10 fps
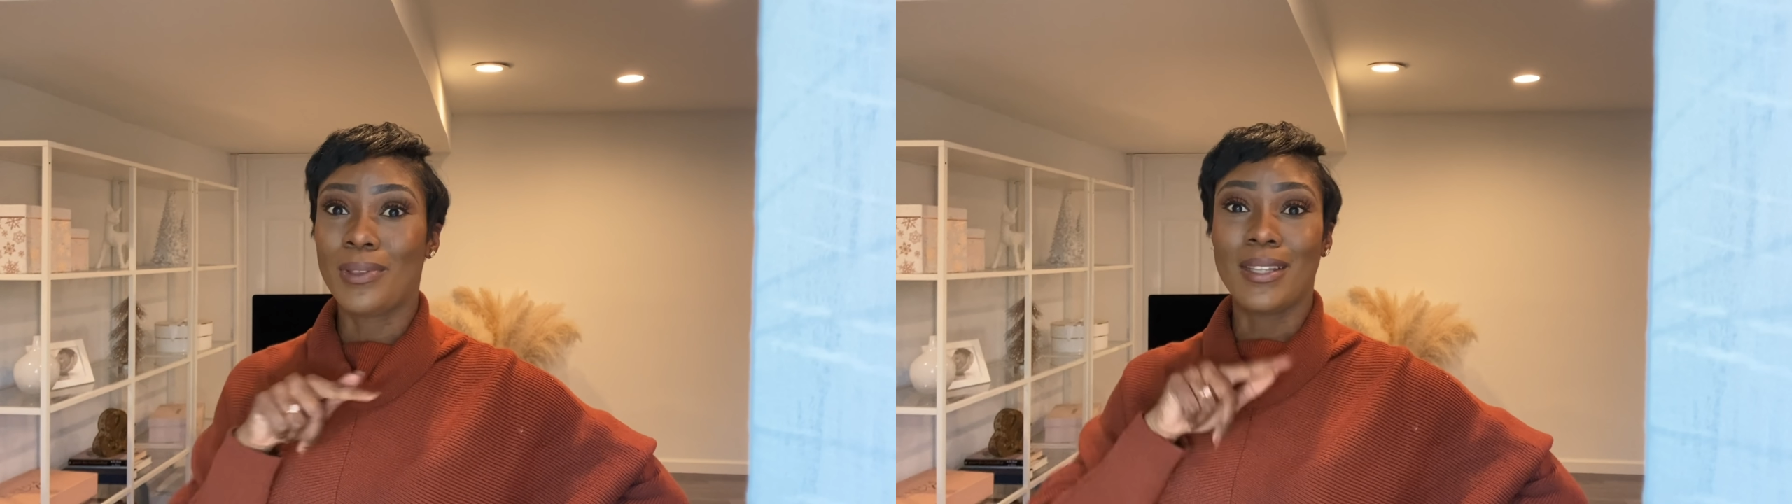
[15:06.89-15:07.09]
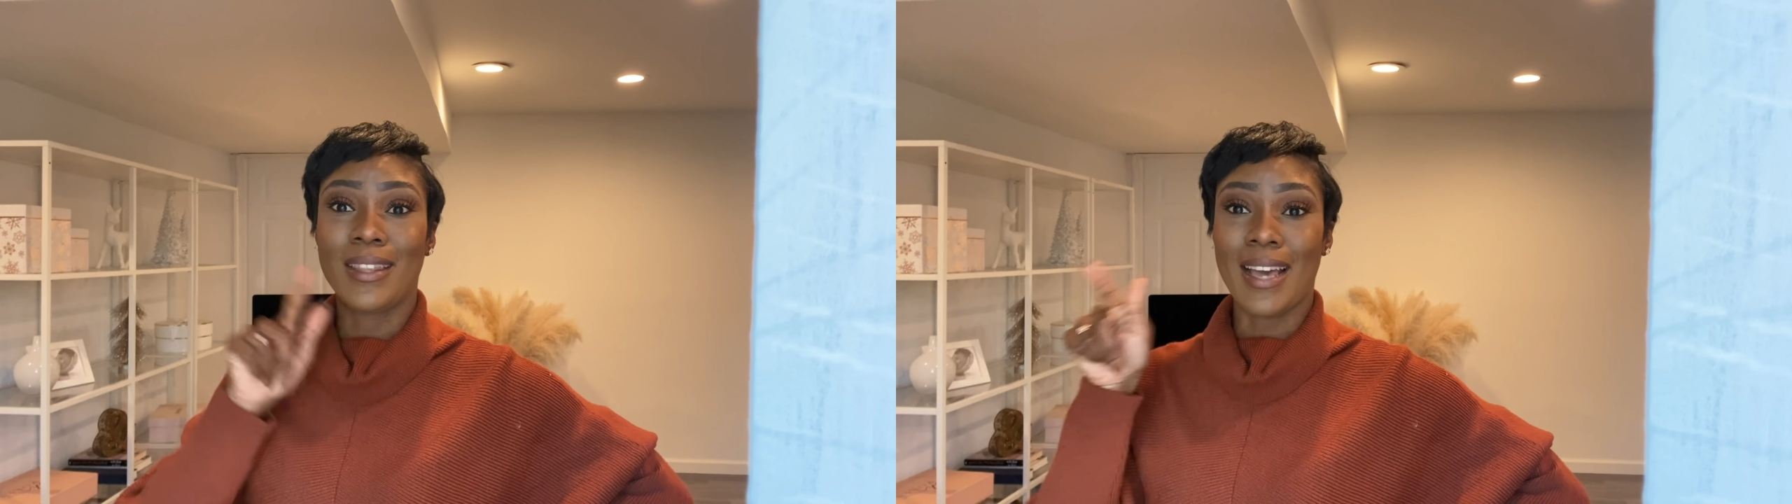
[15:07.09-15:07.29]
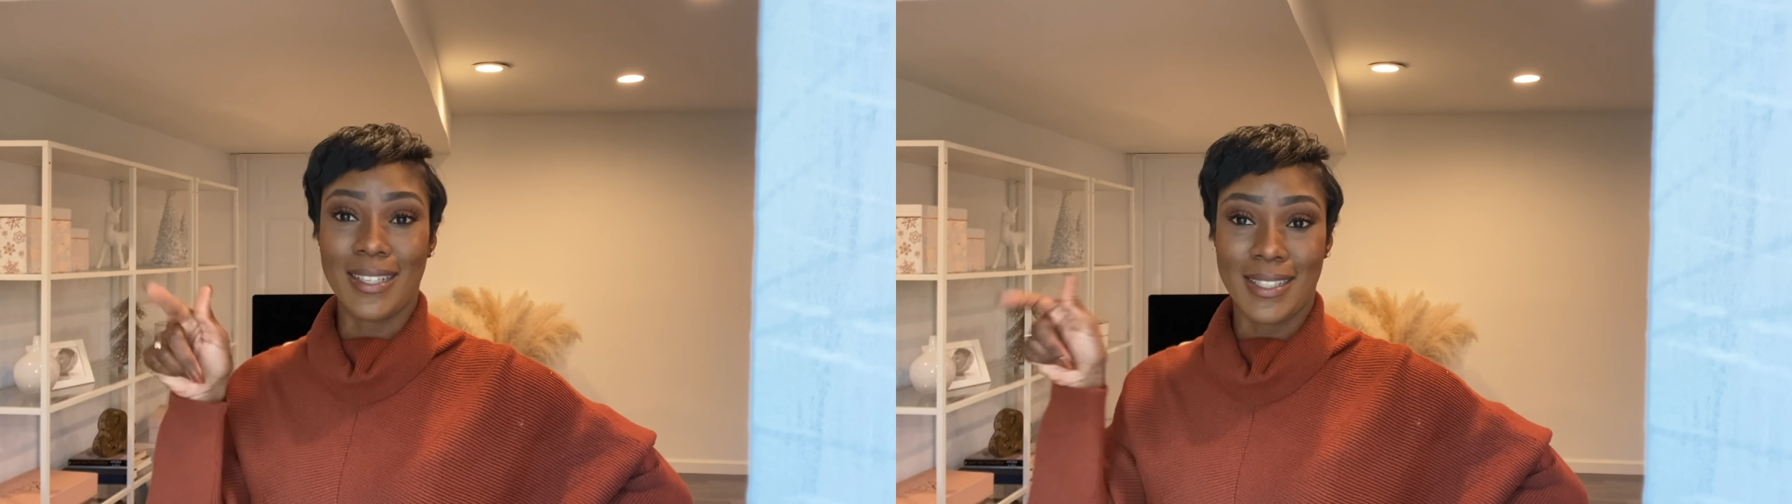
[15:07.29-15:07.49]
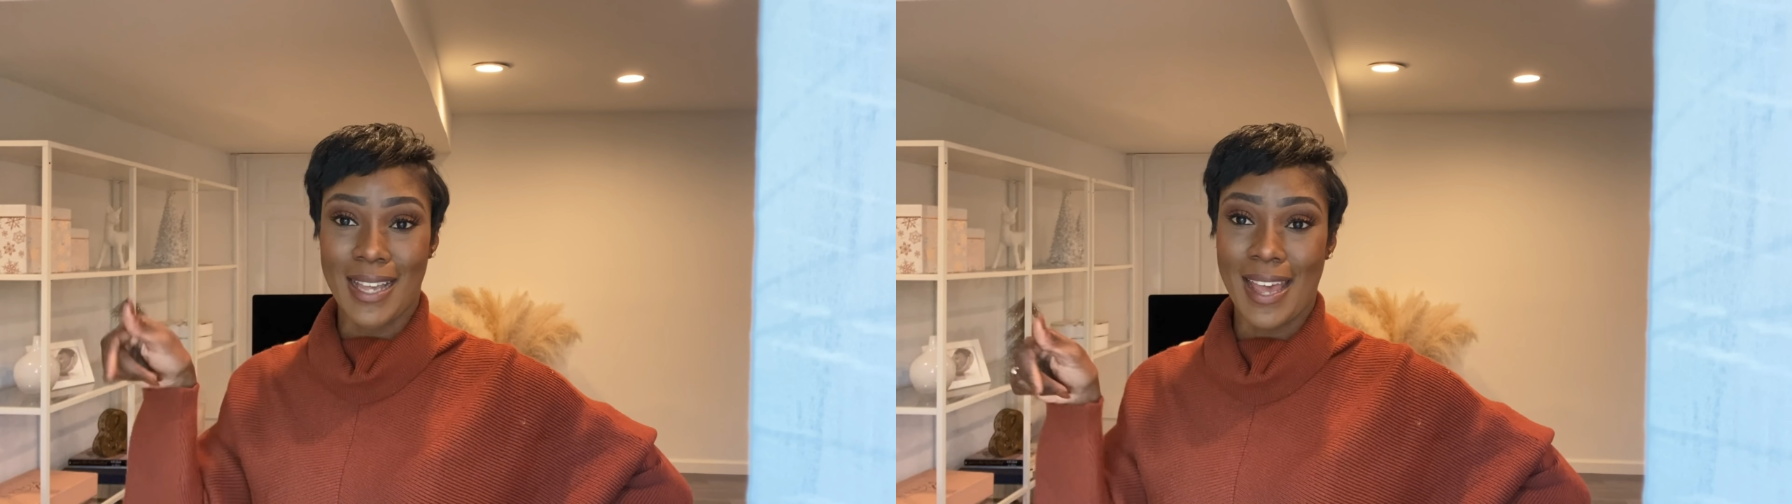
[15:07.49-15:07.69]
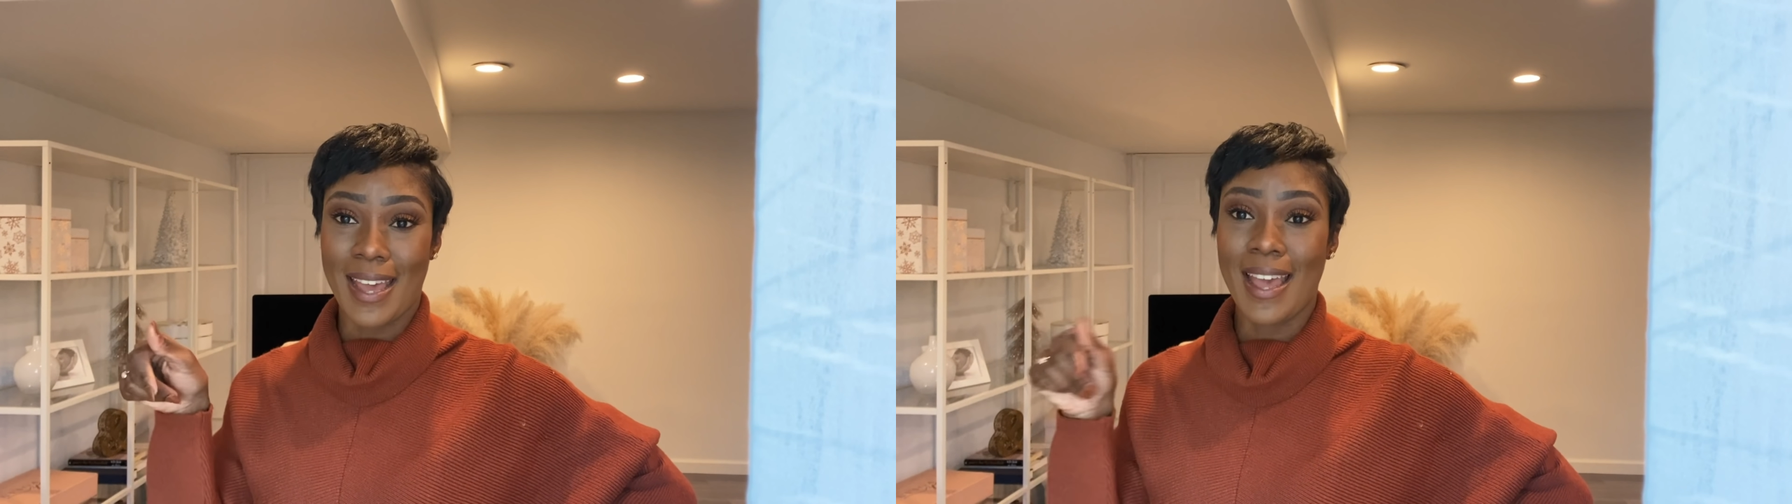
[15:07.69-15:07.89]
the next
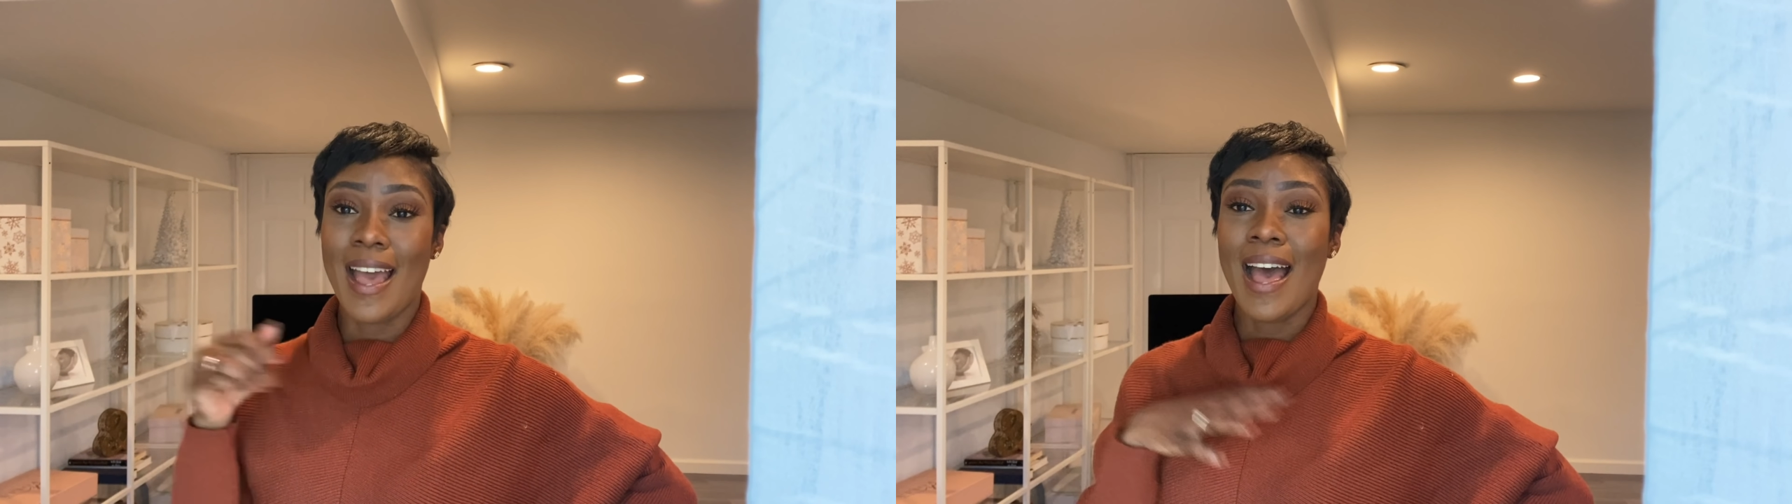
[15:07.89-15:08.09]
day,